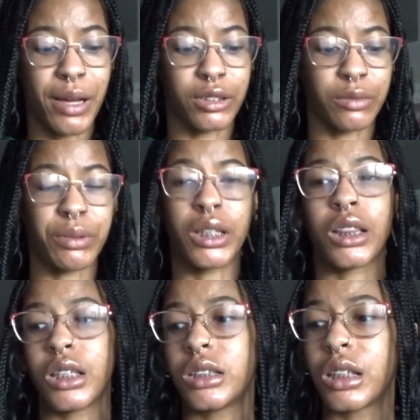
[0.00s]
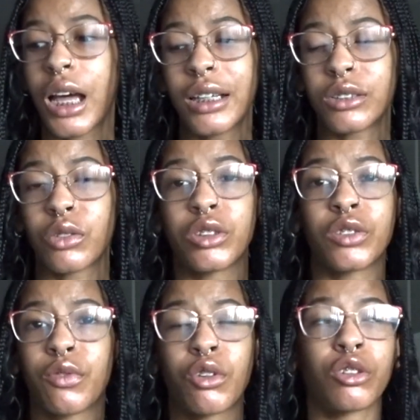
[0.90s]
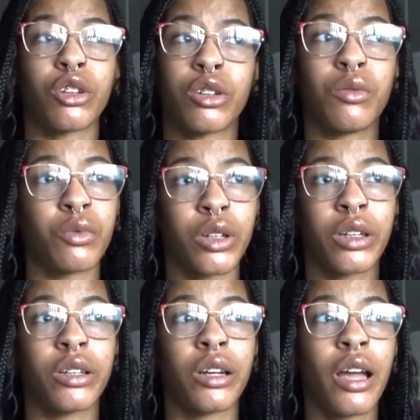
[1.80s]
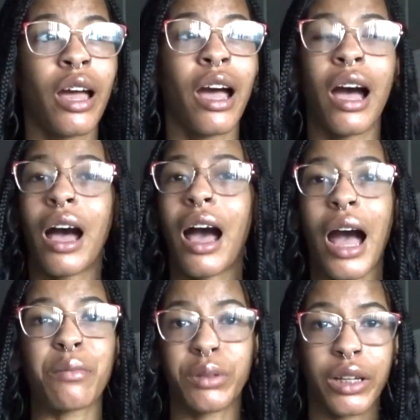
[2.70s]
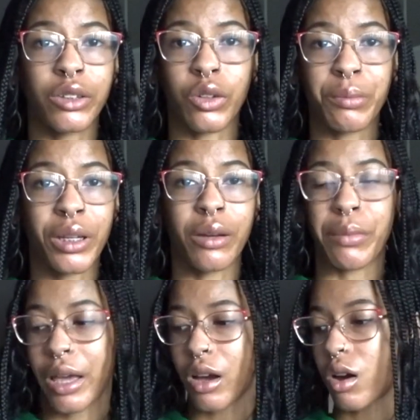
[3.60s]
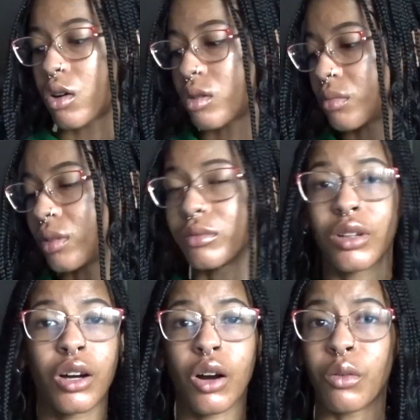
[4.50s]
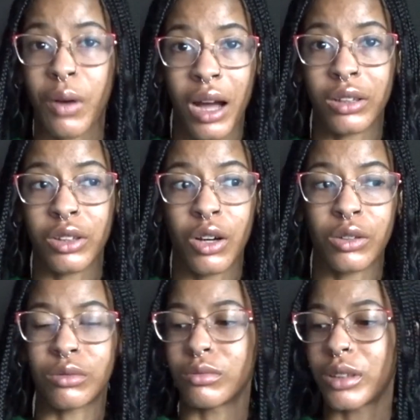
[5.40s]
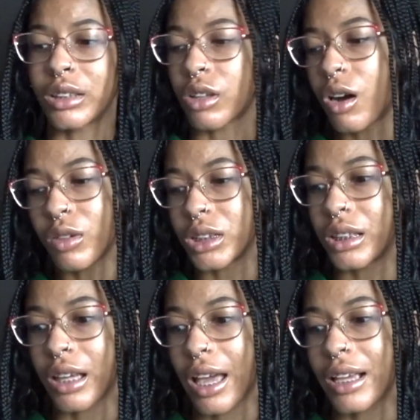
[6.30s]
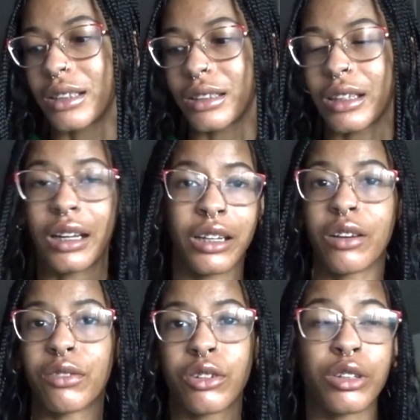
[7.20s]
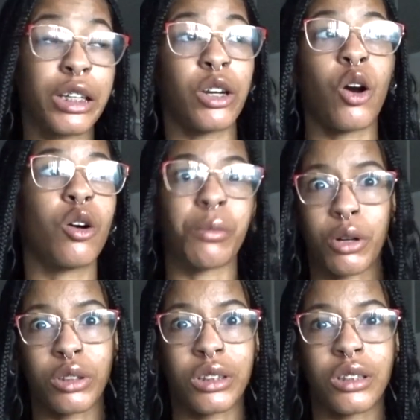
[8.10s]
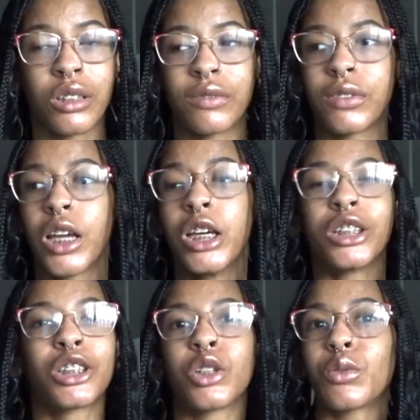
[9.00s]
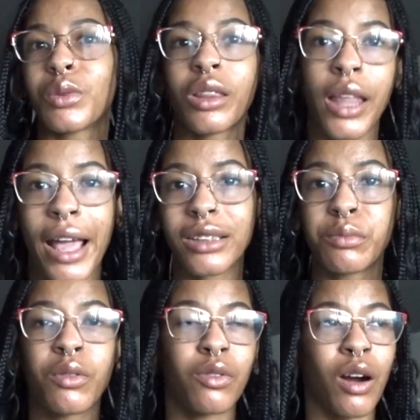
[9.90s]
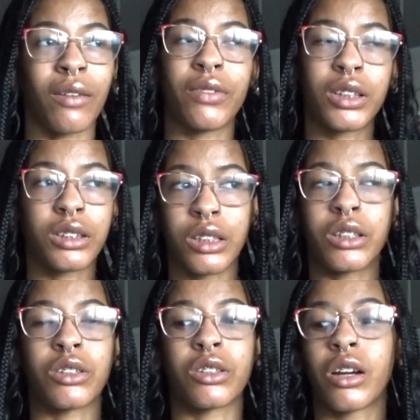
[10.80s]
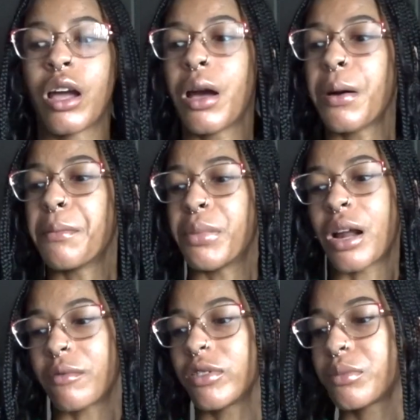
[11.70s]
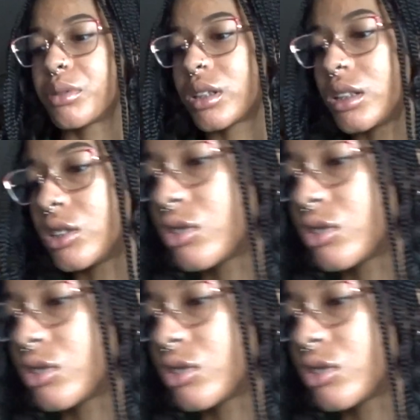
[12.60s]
about to put these lights on. It's 4.31. I planned on being back home a while ago. That's always the case and I never get home early enough to relax before I fix dinner. But I'm gonna put these